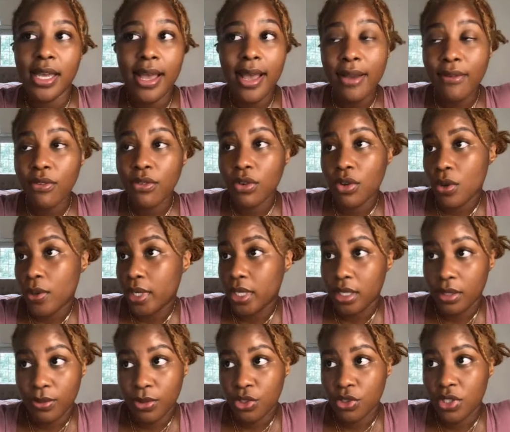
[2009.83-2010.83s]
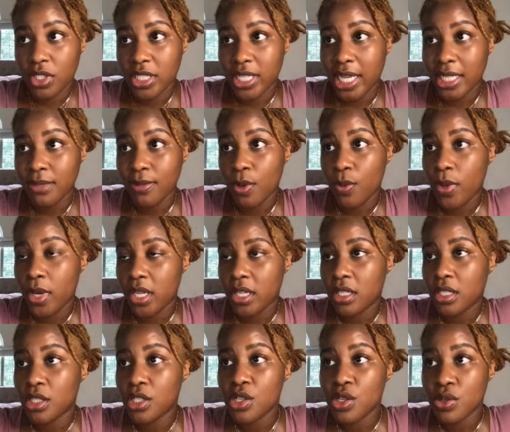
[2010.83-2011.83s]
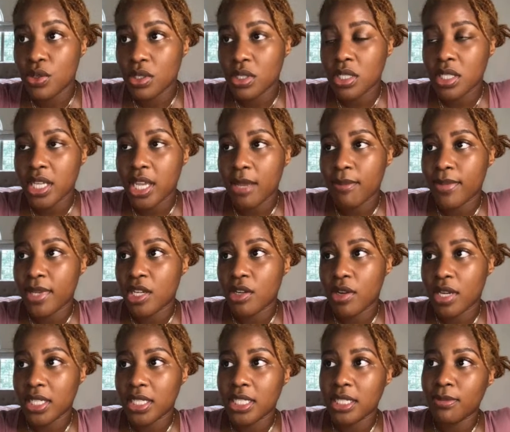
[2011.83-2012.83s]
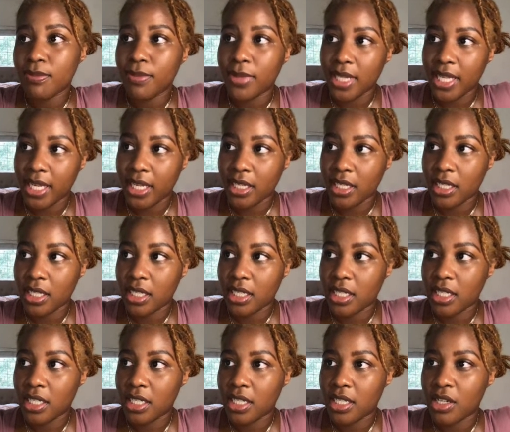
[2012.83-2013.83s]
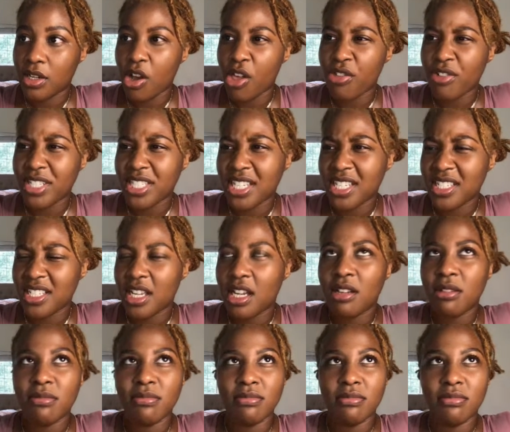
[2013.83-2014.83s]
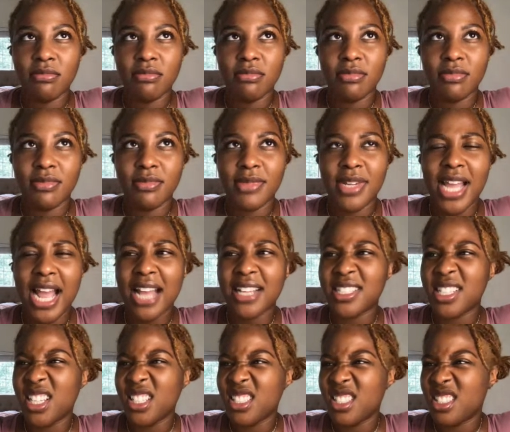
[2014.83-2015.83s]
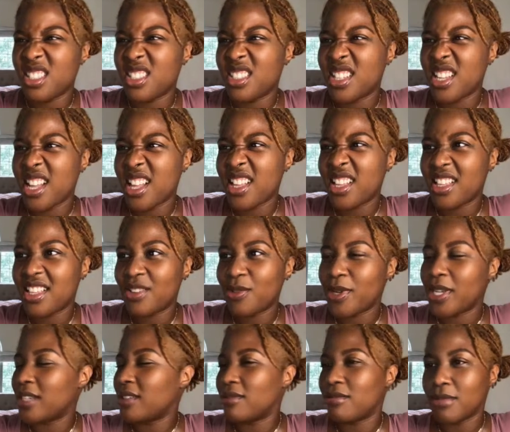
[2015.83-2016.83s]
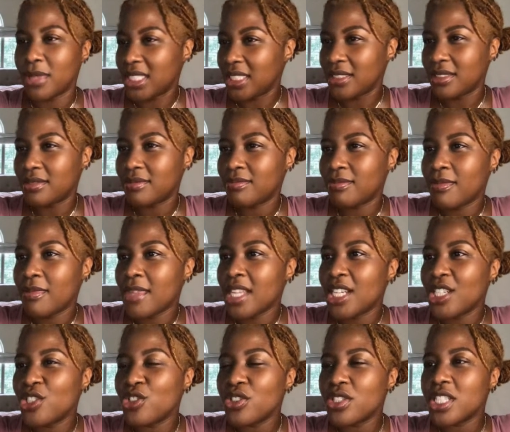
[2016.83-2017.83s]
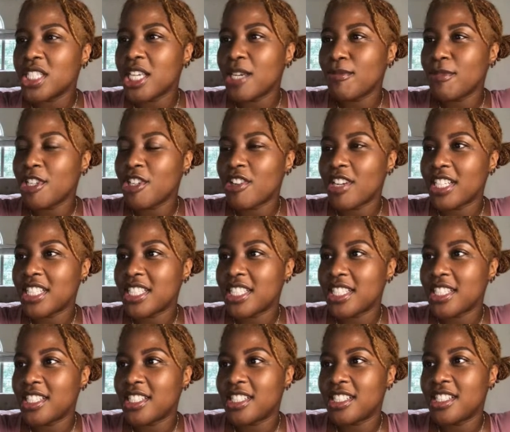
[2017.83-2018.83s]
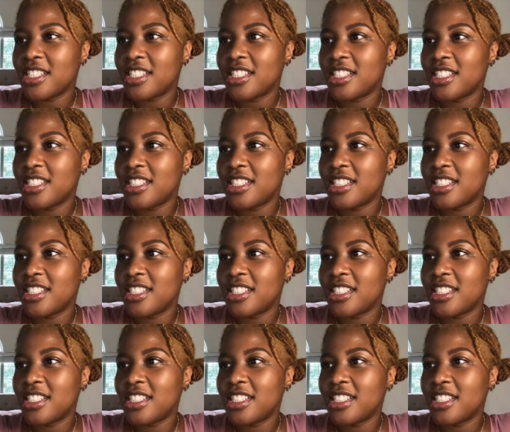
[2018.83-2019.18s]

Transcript: I have no idea what you just asked me. What? Users can be granted blank authorization, access? Wait, what? Users can be granted